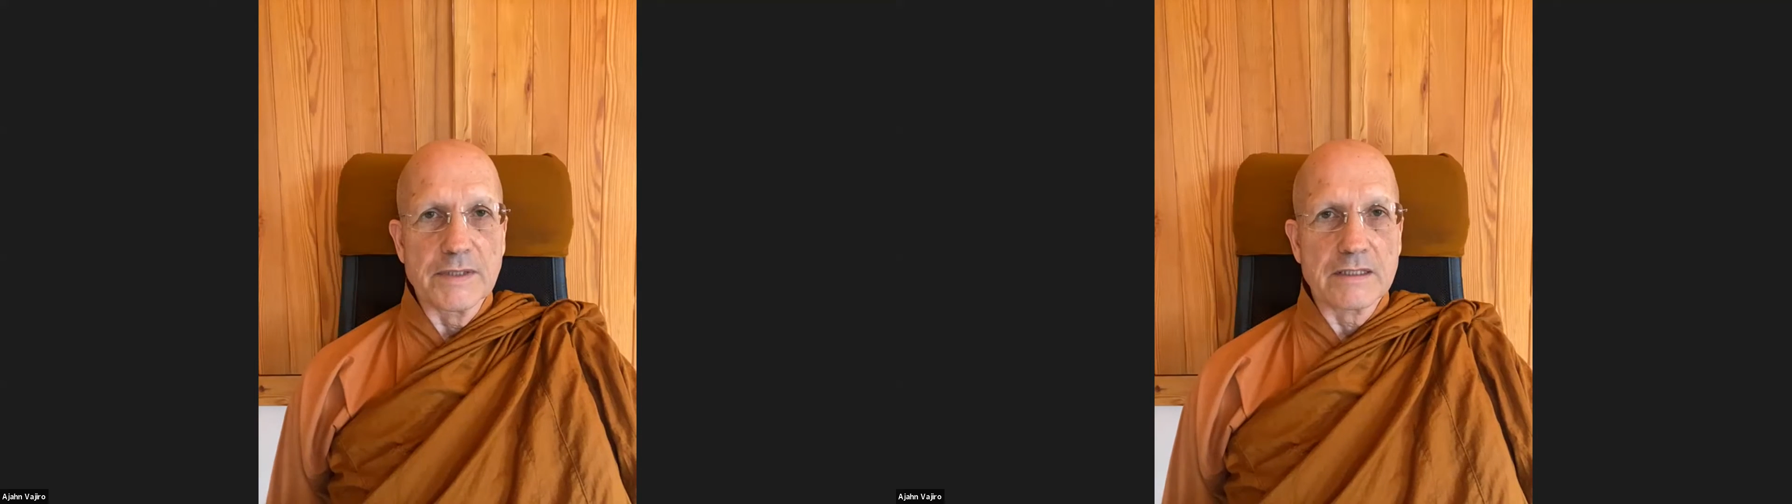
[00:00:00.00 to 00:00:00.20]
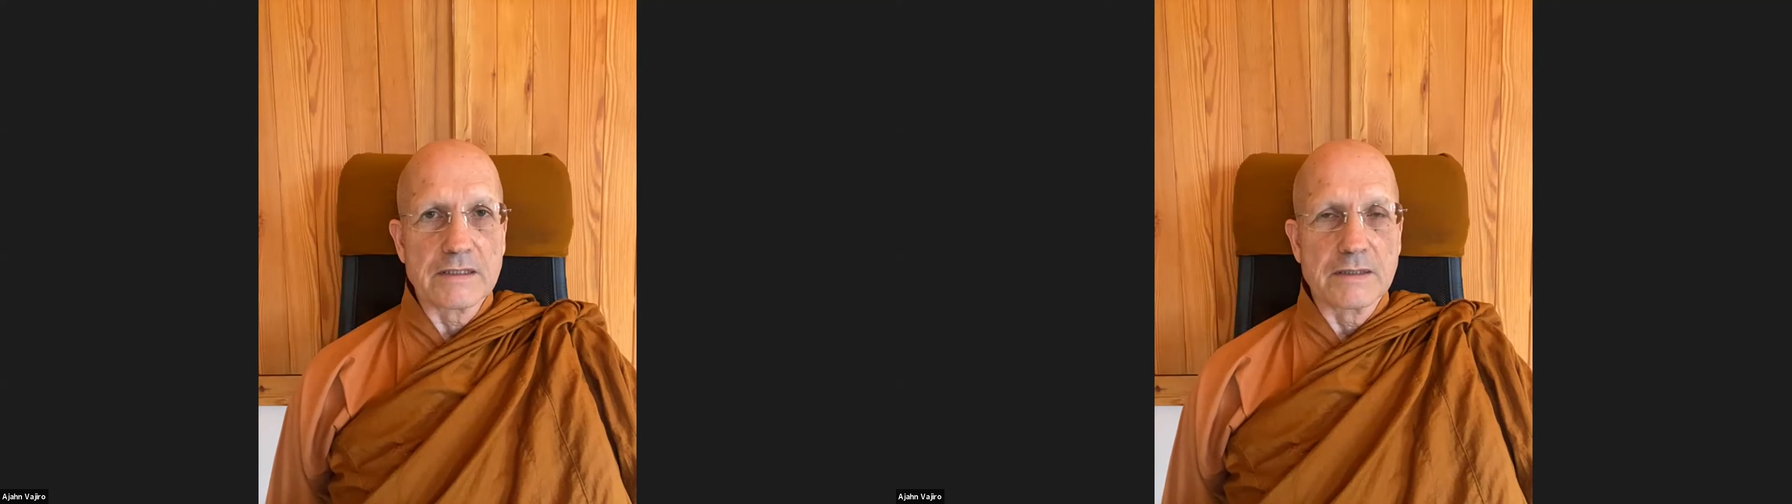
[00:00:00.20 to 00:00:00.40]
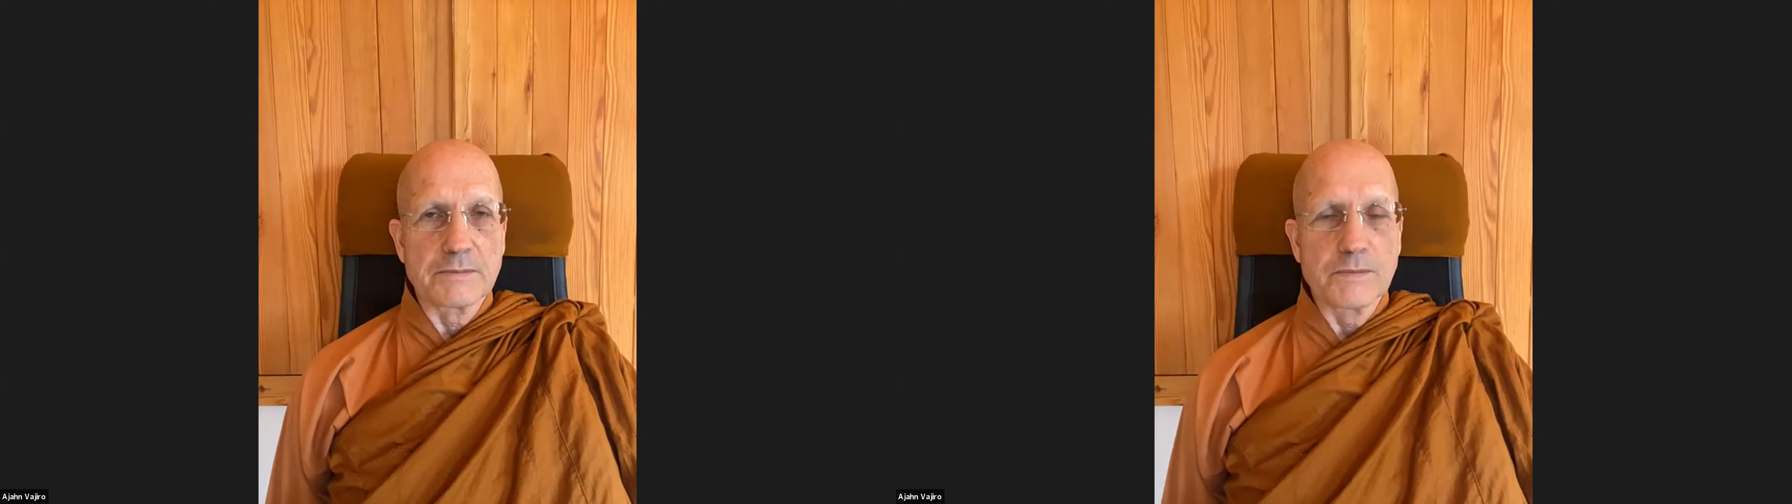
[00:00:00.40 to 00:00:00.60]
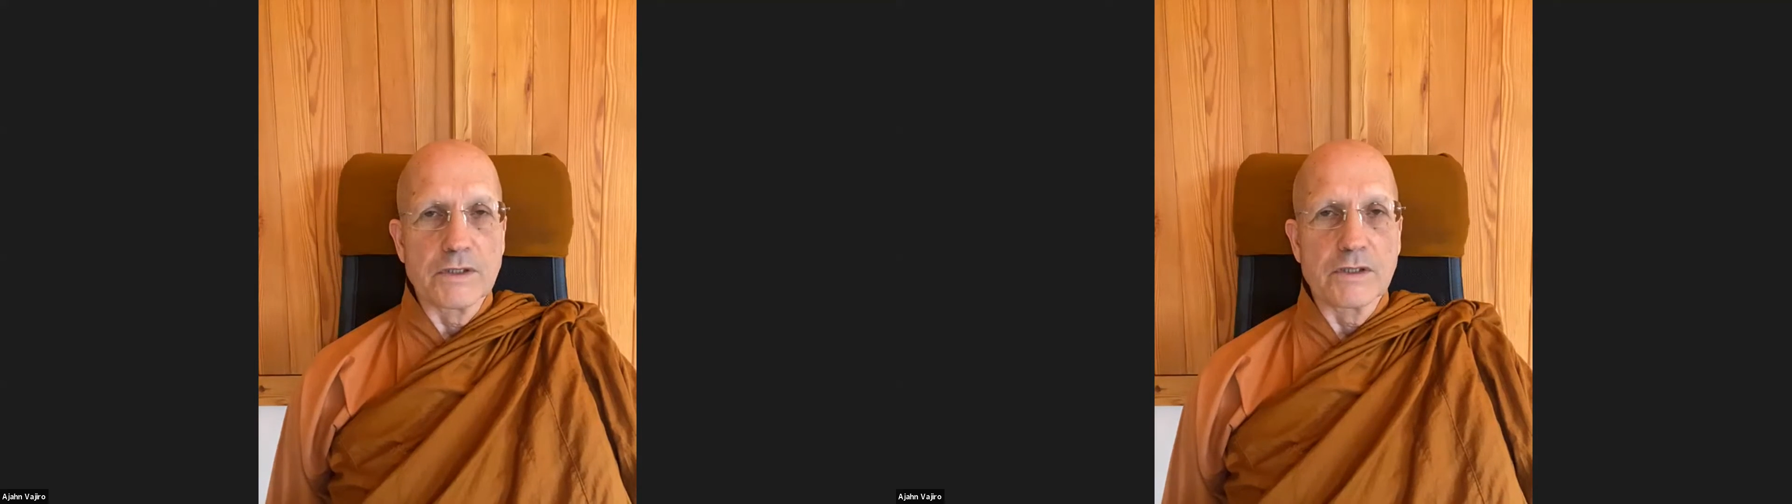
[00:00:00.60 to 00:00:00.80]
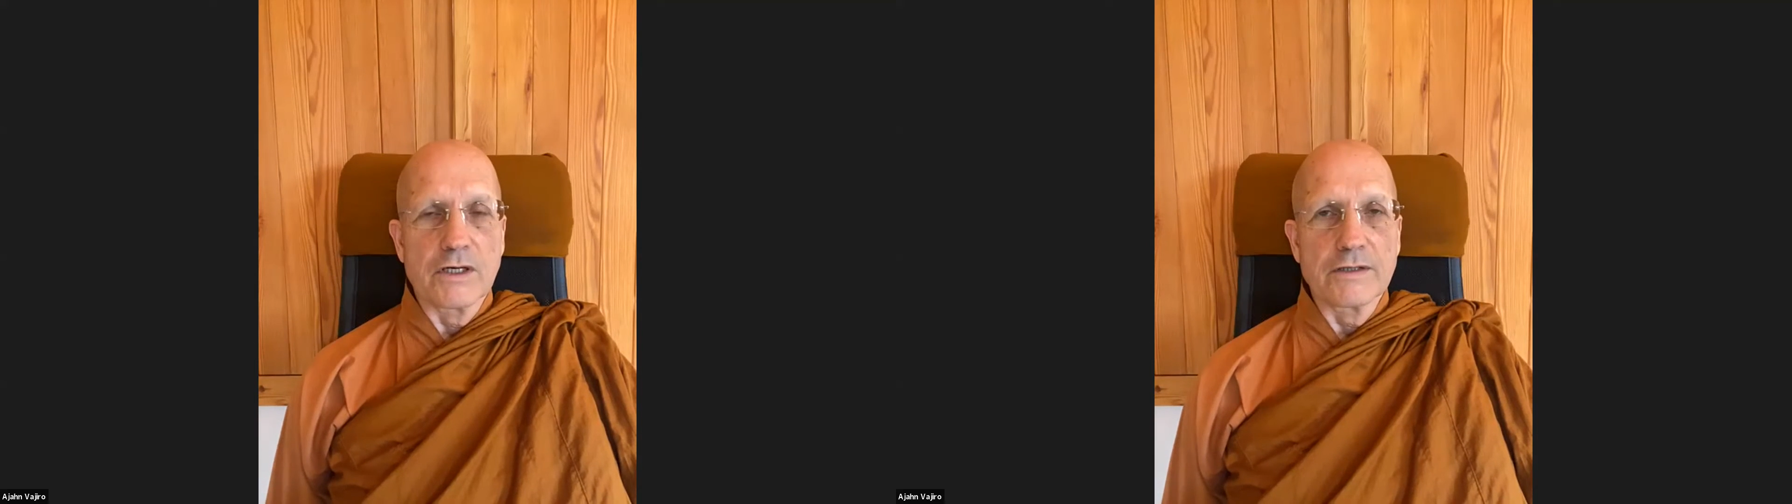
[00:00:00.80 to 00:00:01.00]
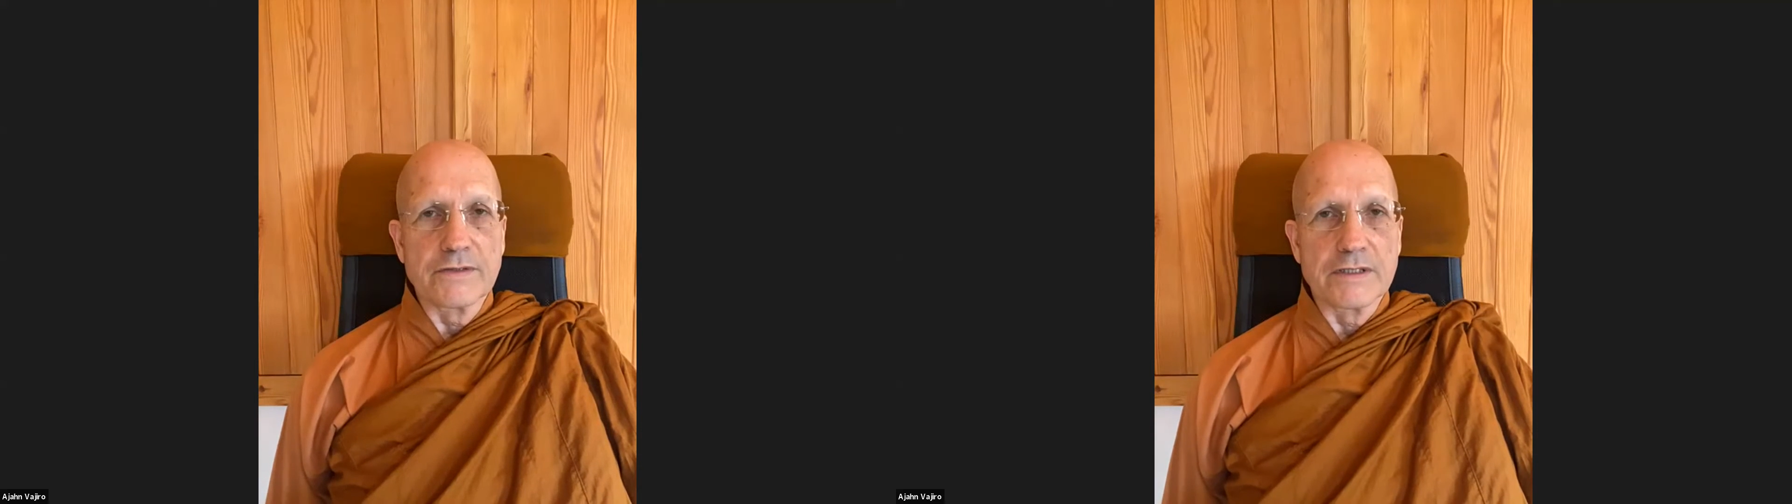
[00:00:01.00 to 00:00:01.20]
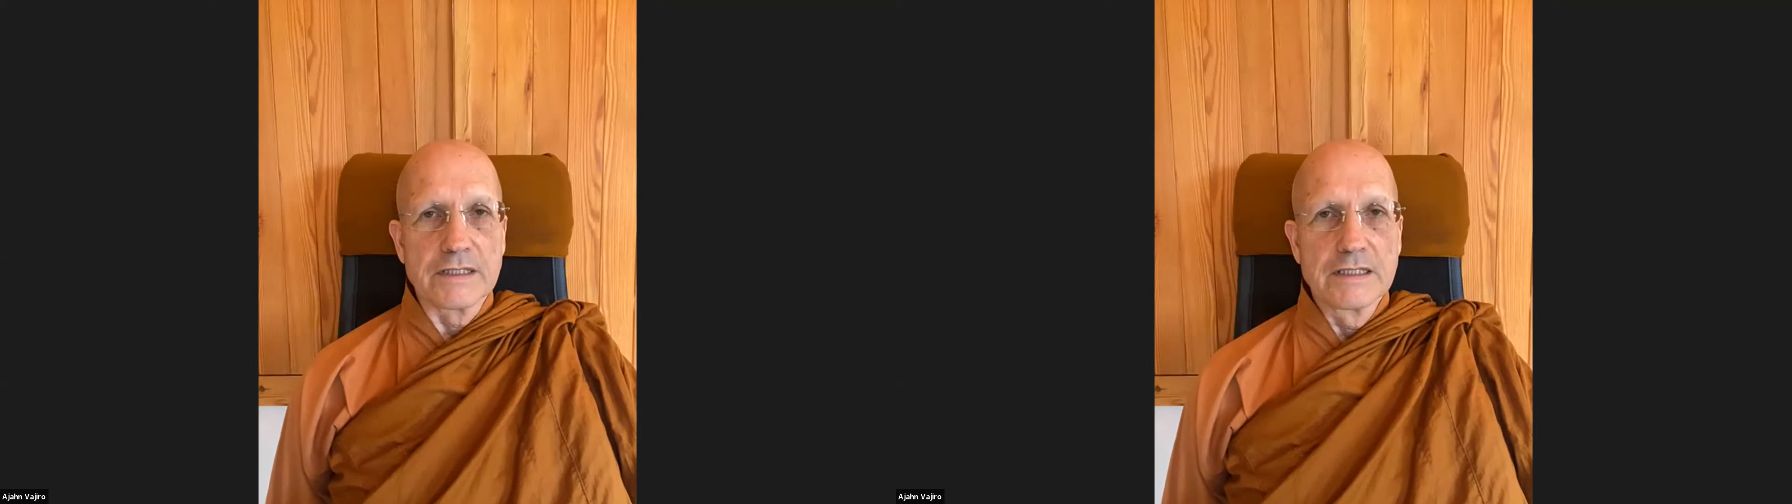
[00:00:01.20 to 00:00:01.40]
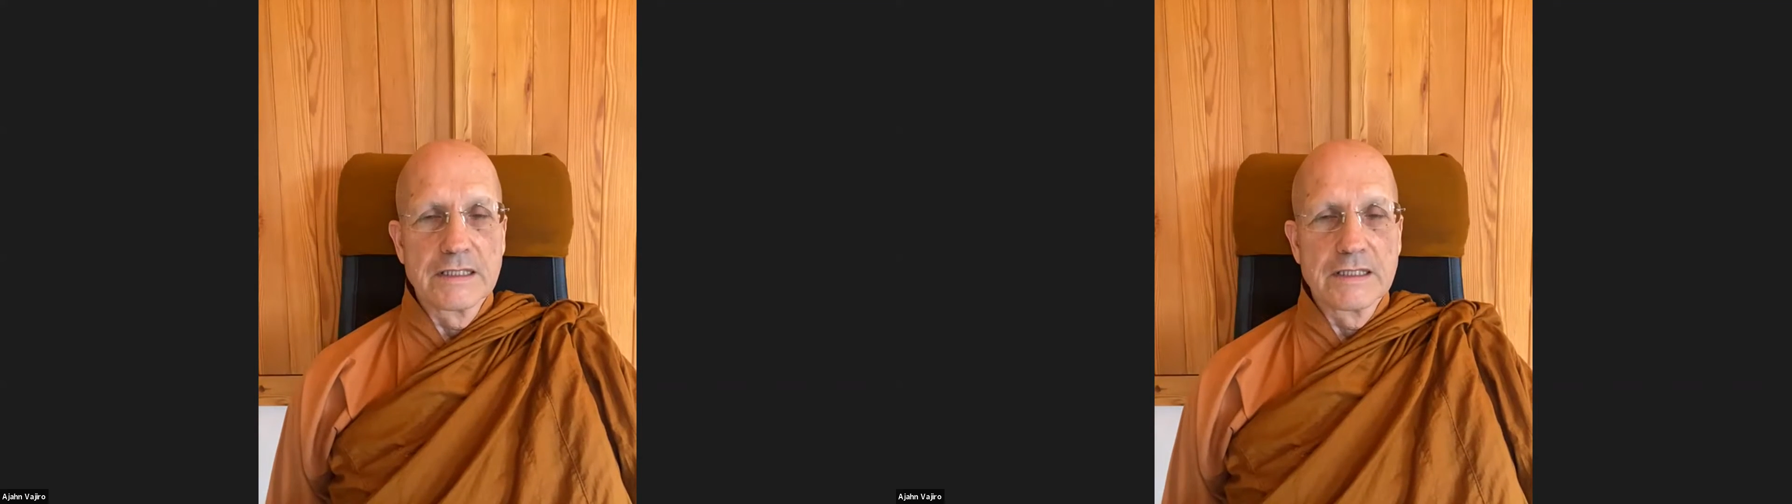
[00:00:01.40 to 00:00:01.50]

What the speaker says: because the Buddha offered